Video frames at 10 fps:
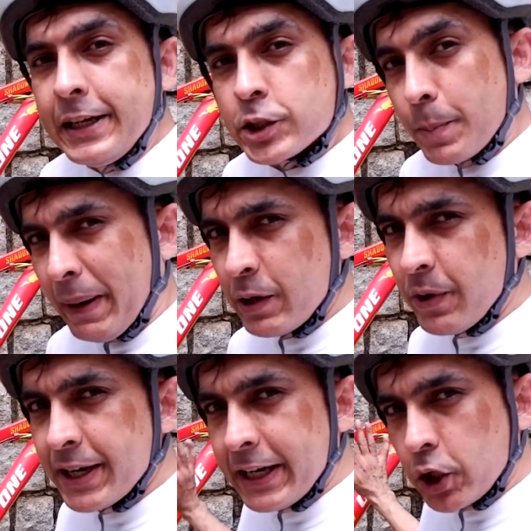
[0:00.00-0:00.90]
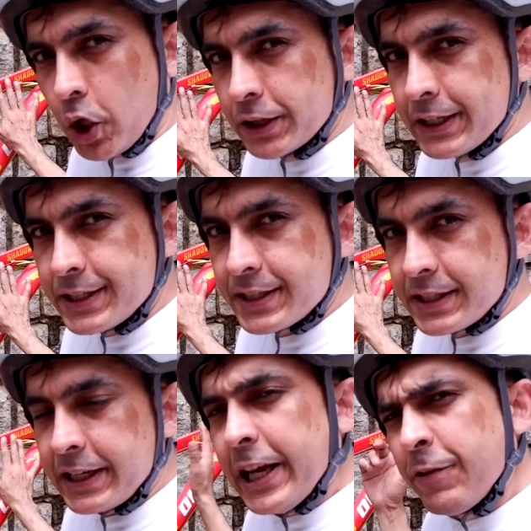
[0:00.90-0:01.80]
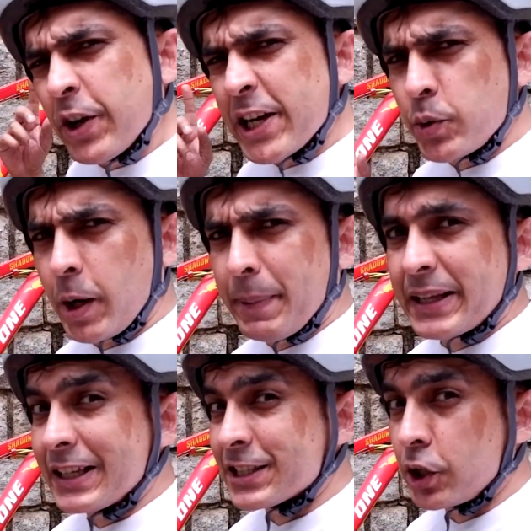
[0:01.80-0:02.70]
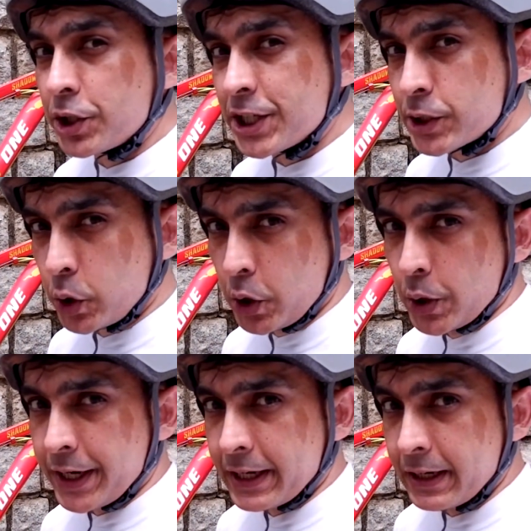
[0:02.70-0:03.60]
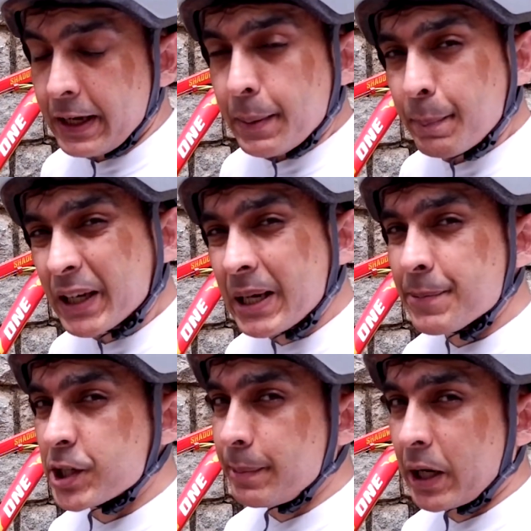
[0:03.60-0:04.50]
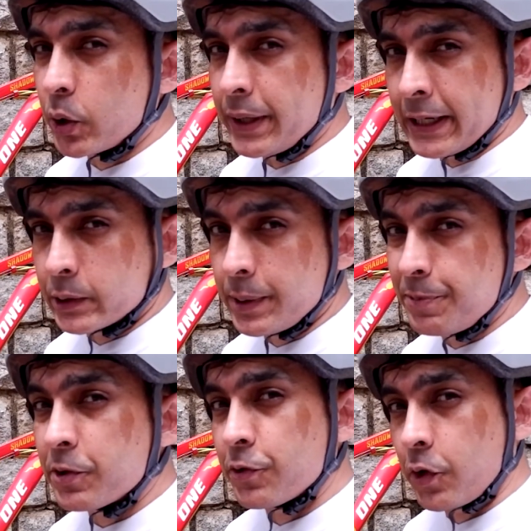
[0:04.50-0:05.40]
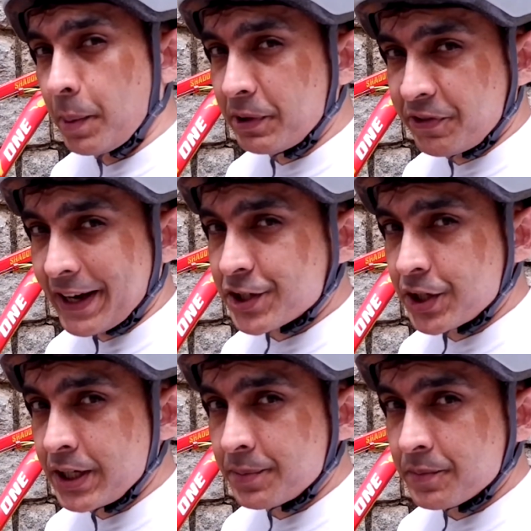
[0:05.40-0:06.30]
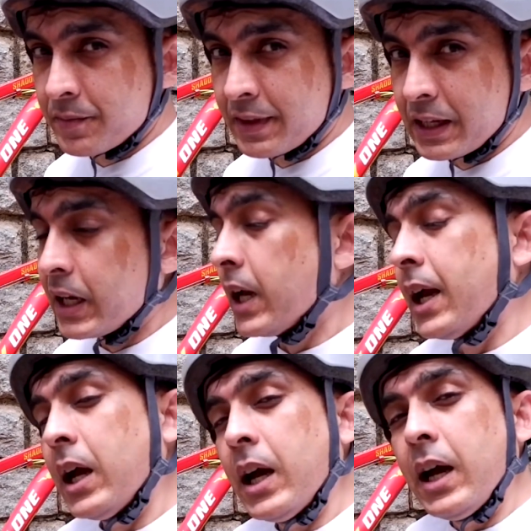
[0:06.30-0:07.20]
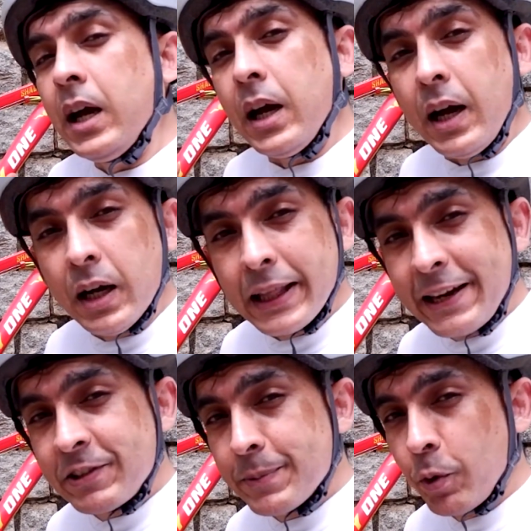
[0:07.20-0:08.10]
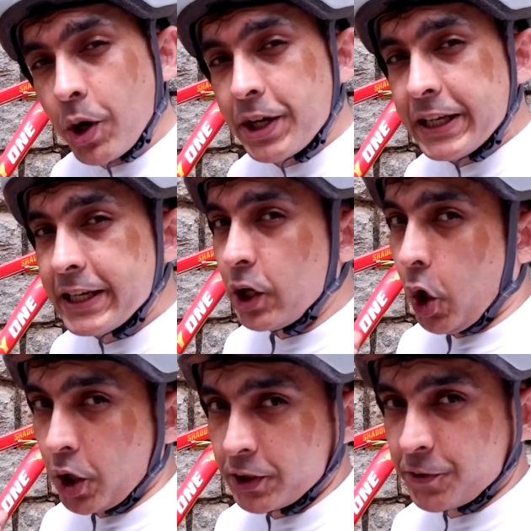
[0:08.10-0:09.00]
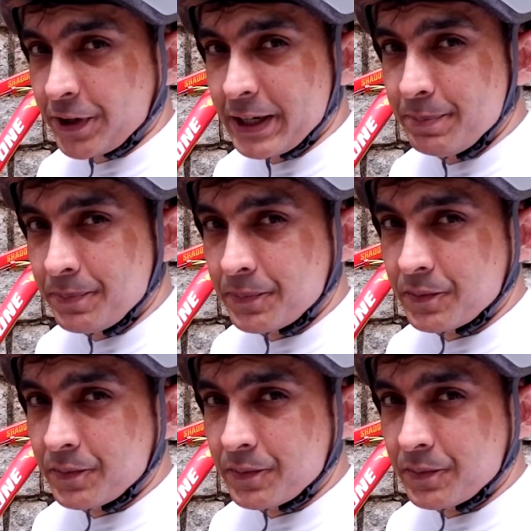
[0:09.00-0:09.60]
So my verdict on this, if you guys want a bike that's not just good looking, but comes Shimano equipped from the factory, a lifetime warranty on the frame,